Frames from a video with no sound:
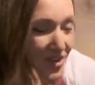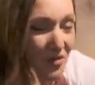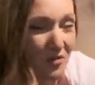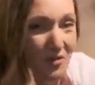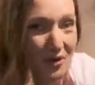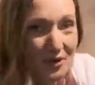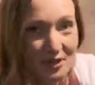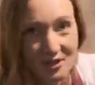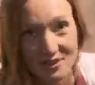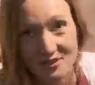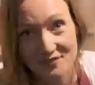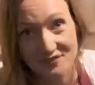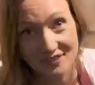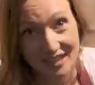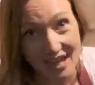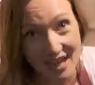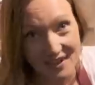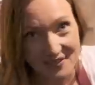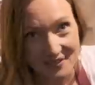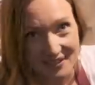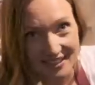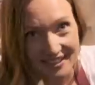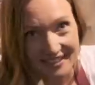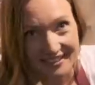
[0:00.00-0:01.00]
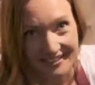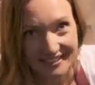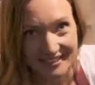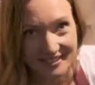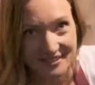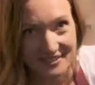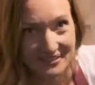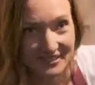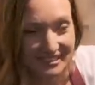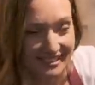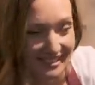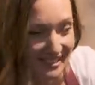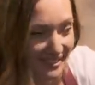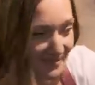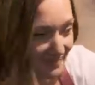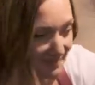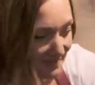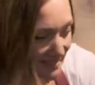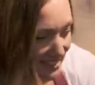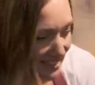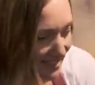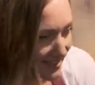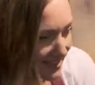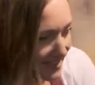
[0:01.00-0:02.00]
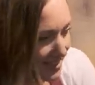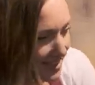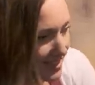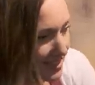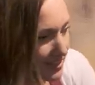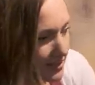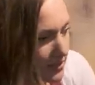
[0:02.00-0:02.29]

one is flour, and one is meat.